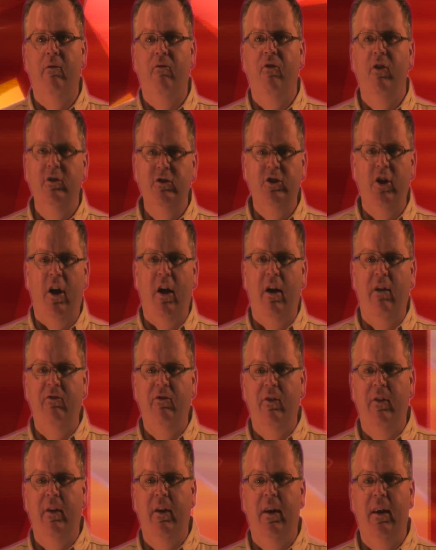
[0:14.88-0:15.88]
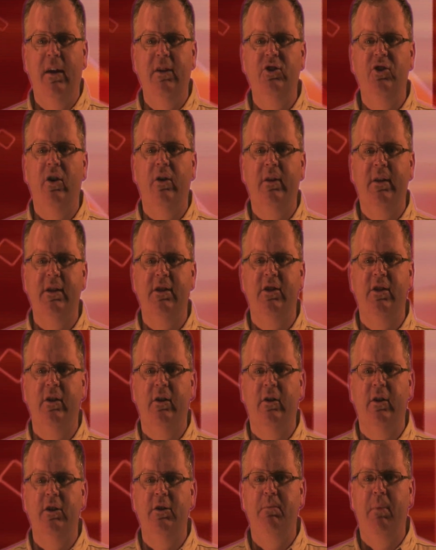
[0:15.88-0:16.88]
First off, let's start this
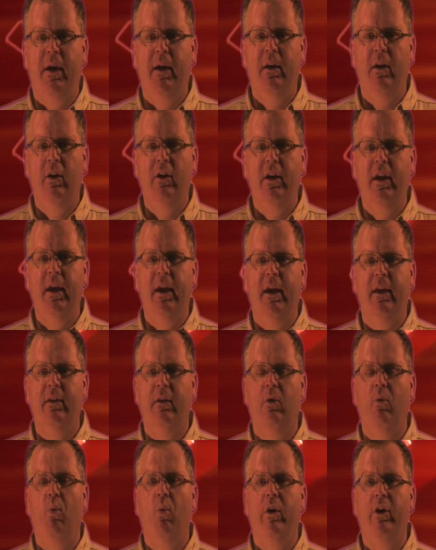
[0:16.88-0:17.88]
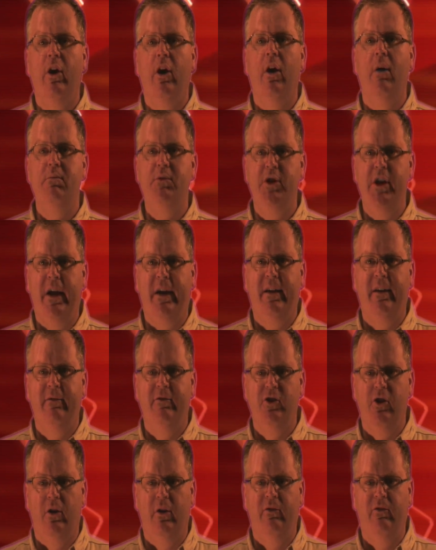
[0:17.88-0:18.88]
series by looking at what our
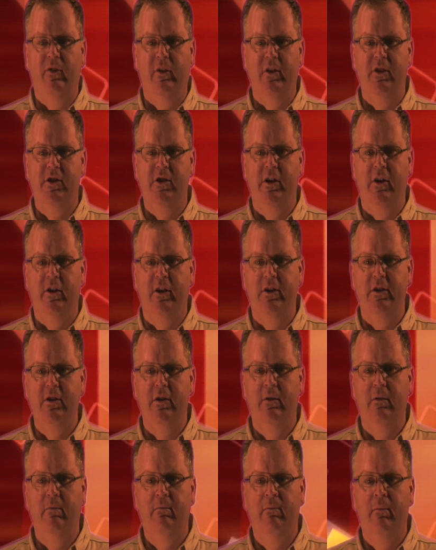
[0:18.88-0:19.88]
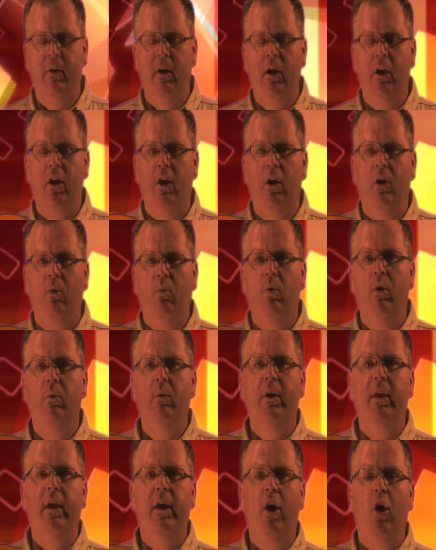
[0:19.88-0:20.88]
objectives are for the series. We're
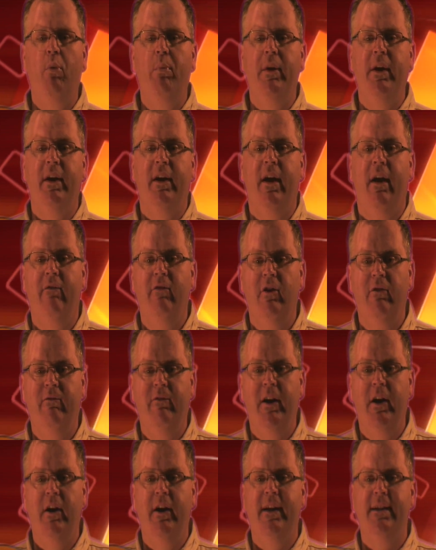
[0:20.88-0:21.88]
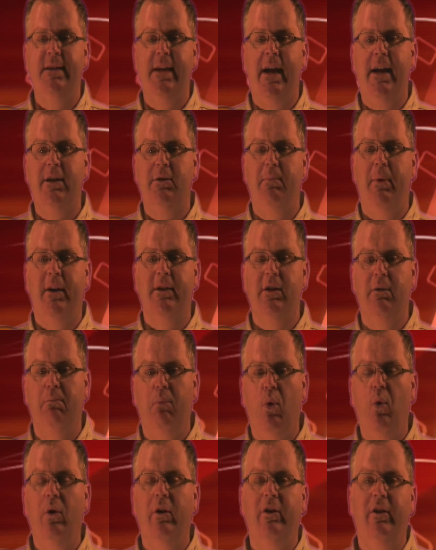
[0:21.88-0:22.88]
really hoping to cover various aspects
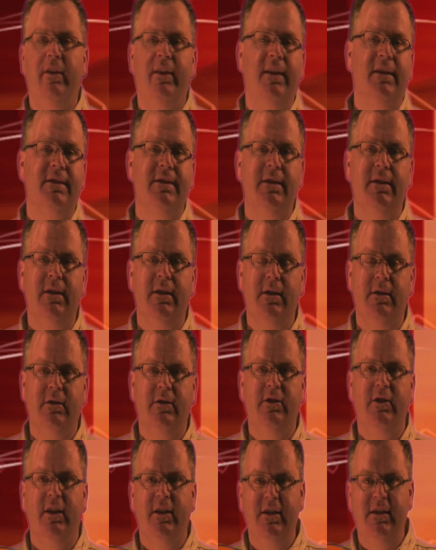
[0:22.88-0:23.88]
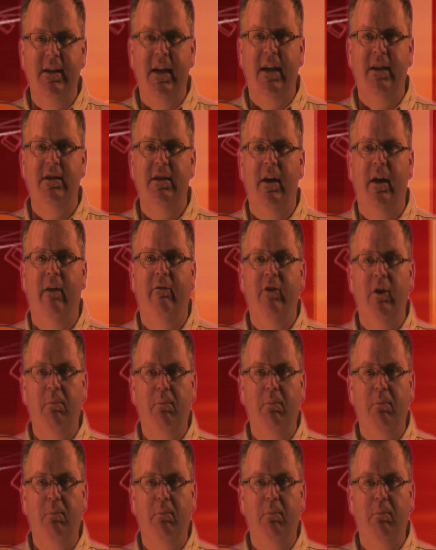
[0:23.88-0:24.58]
important to the success of an